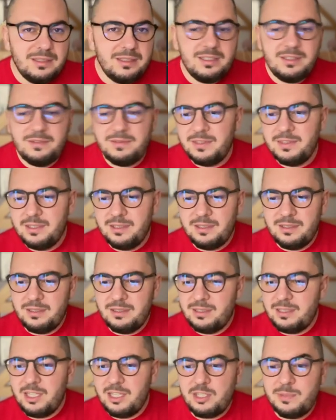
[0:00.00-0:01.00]
if
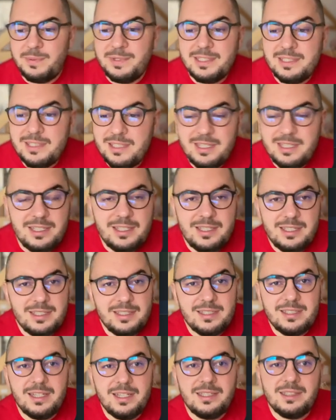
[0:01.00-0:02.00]
the attachments key
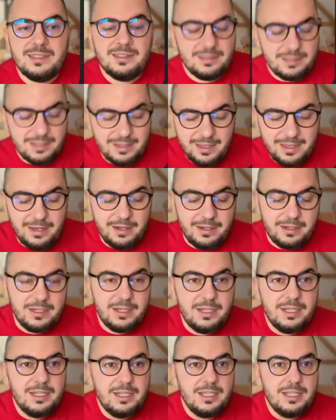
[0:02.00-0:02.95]
is not there.